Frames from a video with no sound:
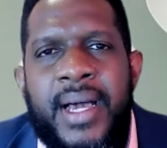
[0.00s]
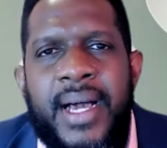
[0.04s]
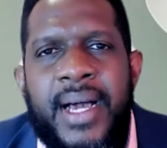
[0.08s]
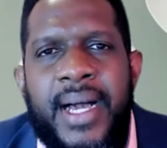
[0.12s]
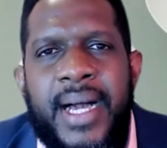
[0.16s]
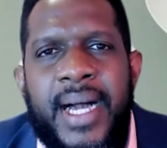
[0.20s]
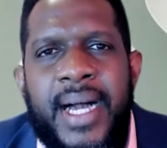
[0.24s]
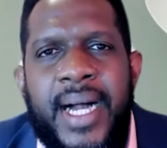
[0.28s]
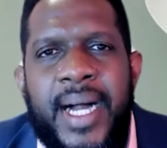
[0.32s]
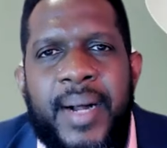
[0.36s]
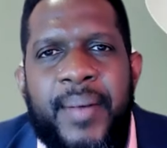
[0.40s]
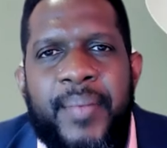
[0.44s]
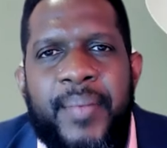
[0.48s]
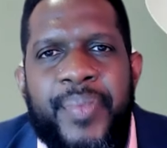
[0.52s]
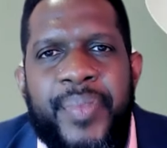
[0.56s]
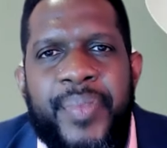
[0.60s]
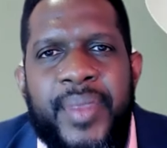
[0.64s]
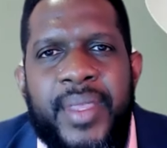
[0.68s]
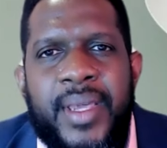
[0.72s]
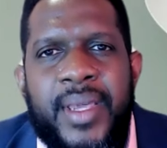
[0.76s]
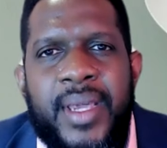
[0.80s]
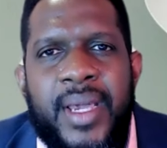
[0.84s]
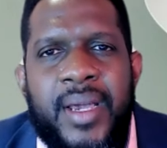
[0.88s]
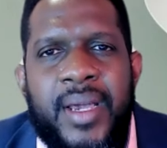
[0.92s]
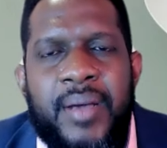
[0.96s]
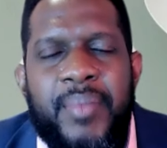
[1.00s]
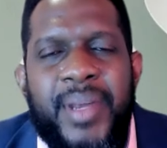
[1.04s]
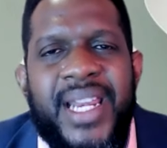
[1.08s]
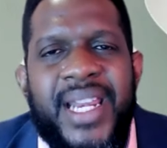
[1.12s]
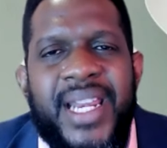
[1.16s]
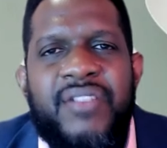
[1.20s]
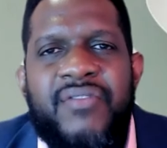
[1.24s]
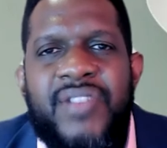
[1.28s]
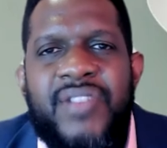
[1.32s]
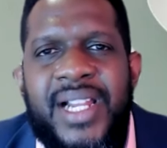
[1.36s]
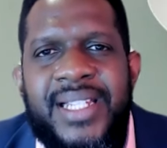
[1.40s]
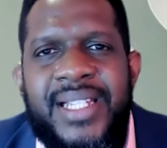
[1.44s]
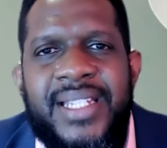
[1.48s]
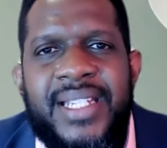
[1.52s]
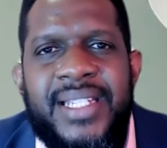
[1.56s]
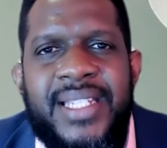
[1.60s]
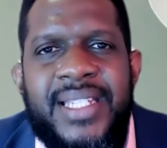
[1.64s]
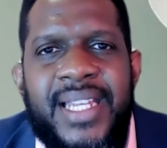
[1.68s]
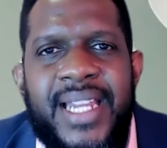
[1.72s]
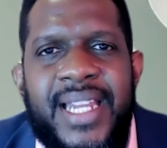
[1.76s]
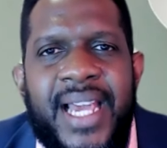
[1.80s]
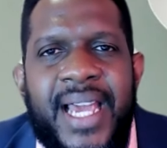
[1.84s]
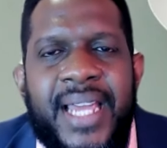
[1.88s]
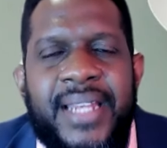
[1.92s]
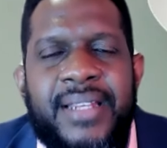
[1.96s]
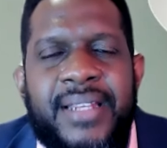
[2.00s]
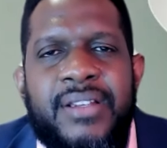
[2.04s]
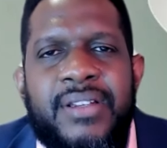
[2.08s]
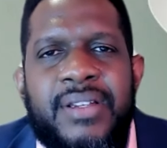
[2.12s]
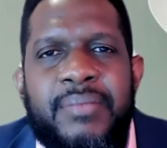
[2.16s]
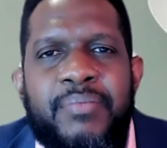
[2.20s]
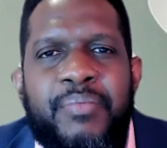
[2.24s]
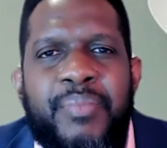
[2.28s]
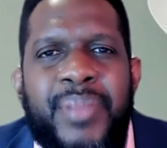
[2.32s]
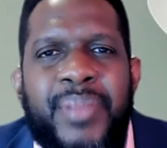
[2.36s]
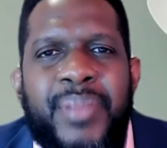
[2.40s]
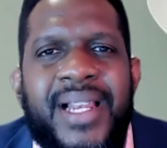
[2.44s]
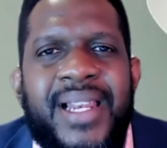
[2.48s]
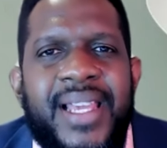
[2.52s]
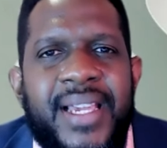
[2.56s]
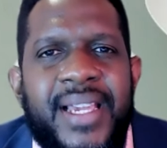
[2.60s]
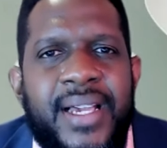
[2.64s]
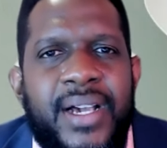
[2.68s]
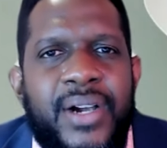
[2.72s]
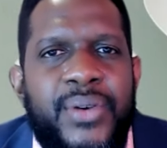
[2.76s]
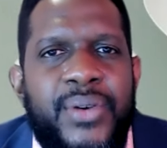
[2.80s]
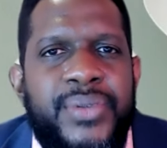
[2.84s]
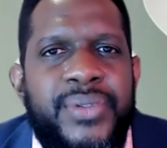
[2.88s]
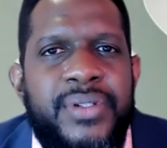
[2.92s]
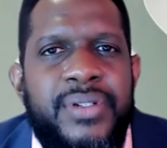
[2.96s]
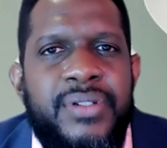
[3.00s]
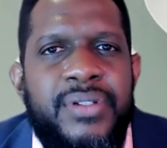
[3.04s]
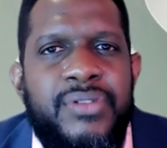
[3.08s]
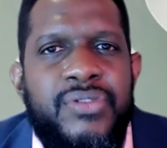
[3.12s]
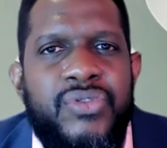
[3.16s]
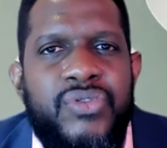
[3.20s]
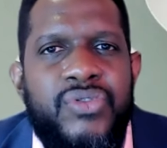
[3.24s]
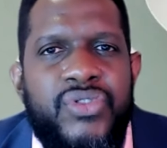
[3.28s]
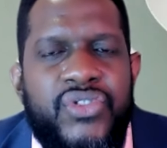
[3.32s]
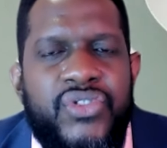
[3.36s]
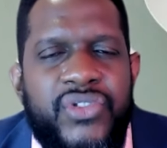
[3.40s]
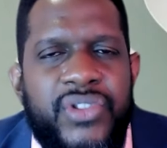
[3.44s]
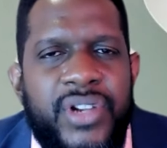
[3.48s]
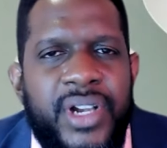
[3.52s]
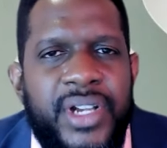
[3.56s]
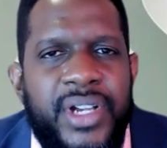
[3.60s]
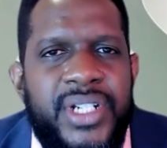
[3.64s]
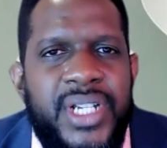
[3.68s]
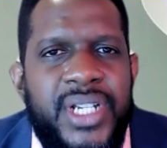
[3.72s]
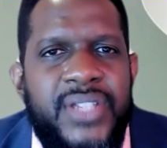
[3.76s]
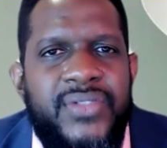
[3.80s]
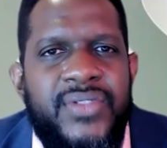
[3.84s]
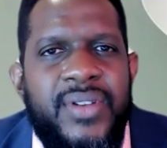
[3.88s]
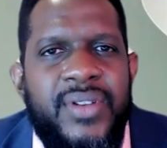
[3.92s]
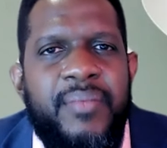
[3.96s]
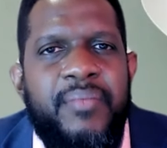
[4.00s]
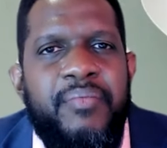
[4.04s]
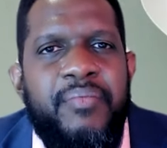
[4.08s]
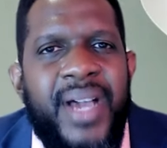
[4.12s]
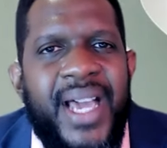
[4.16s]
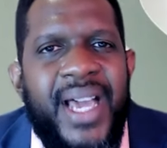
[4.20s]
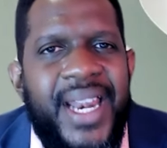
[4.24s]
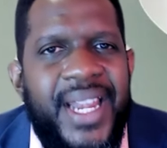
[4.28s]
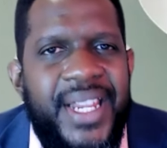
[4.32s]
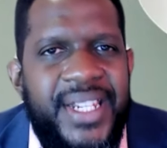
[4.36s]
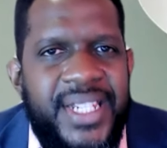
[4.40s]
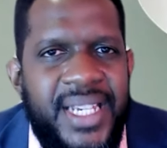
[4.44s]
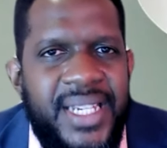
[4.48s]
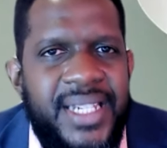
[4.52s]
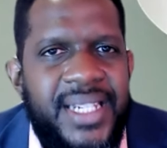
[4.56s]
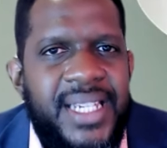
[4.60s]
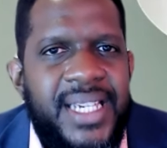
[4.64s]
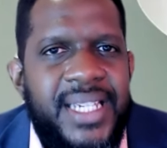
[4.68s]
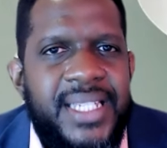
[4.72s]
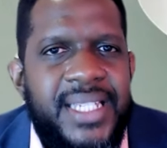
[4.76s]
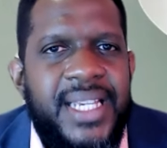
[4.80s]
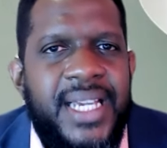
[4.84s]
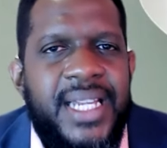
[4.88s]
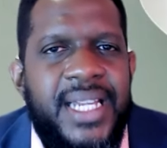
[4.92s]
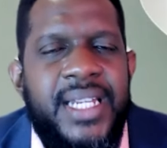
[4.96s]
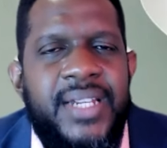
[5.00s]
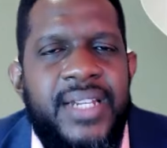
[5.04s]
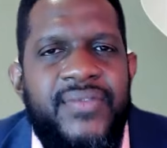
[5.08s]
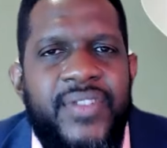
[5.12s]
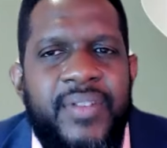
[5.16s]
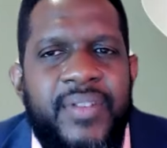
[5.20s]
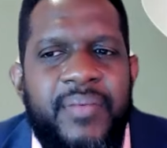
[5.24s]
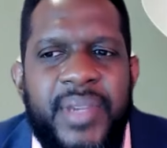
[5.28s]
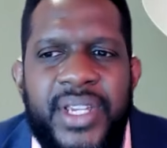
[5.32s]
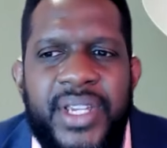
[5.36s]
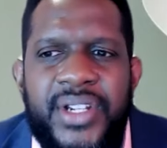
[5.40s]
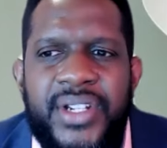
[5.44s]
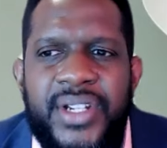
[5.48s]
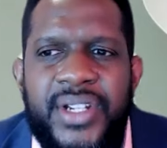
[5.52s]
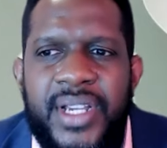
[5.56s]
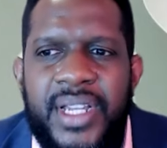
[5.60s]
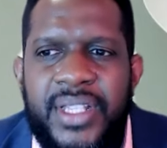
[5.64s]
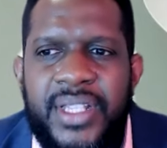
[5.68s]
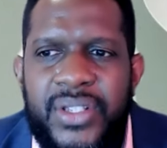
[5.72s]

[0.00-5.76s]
Um, but then related to that, building out structures for managing data and information.